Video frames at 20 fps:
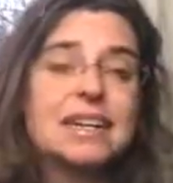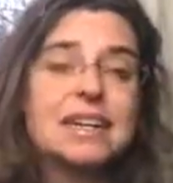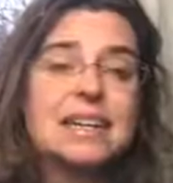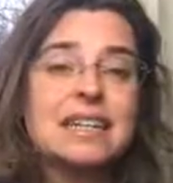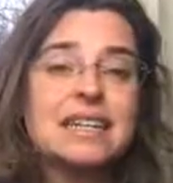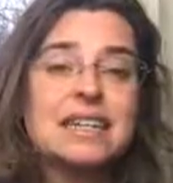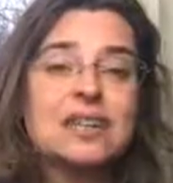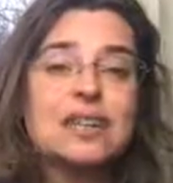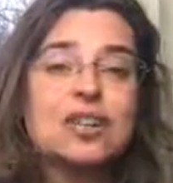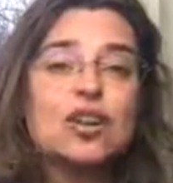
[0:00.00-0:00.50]

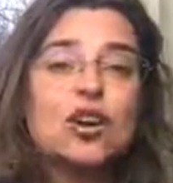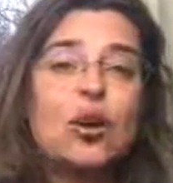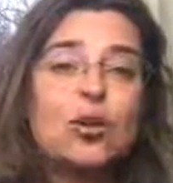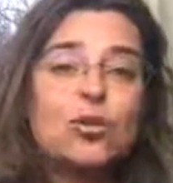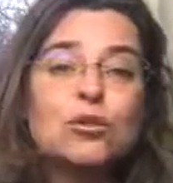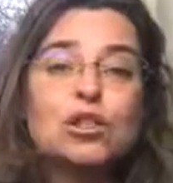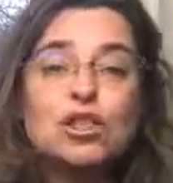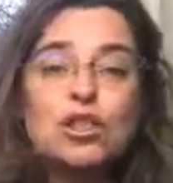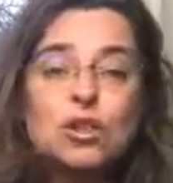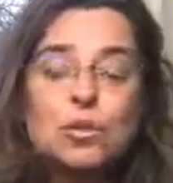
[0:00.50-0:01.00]
in
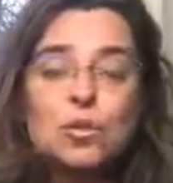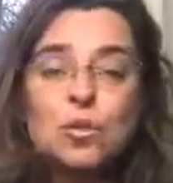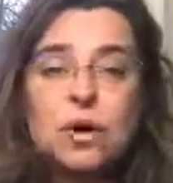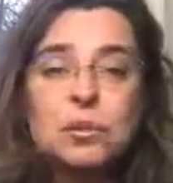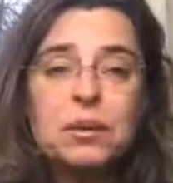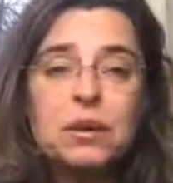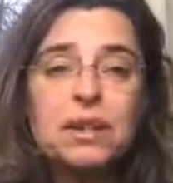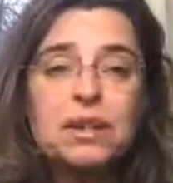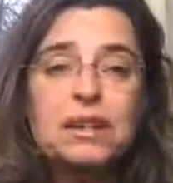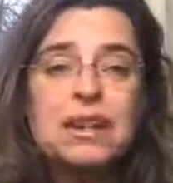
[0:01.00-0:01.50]
coaching
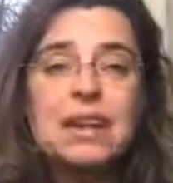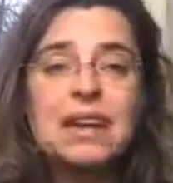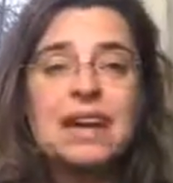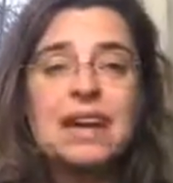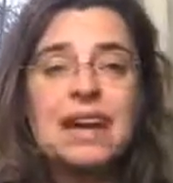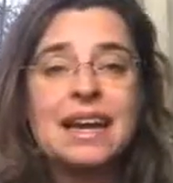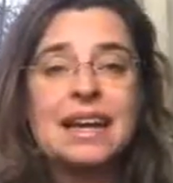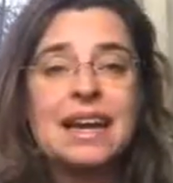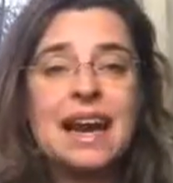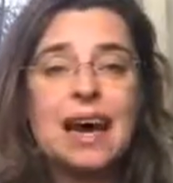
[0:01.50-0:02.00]
women
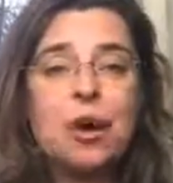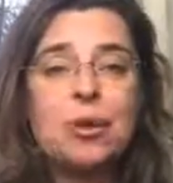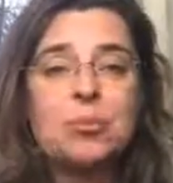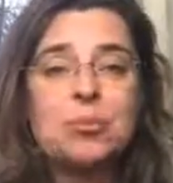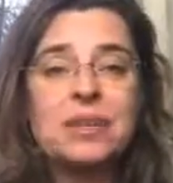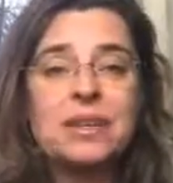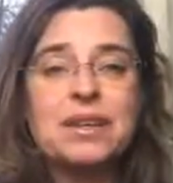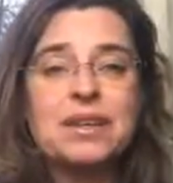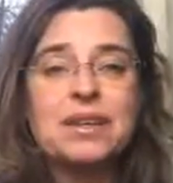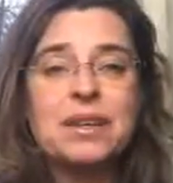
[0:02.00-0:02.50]
and
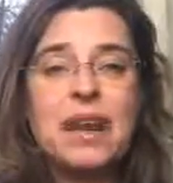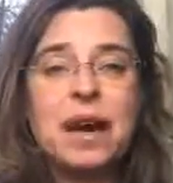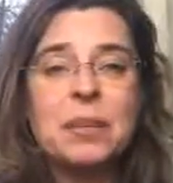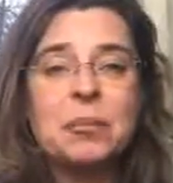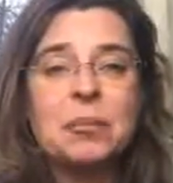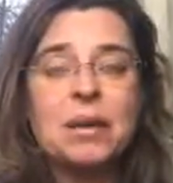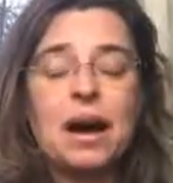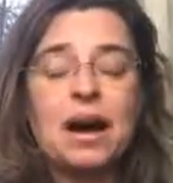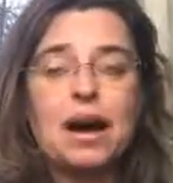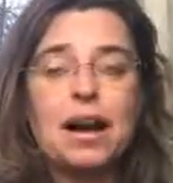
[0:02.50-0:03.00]
helping
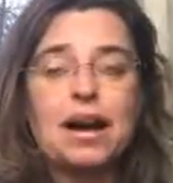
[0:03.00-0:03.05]
them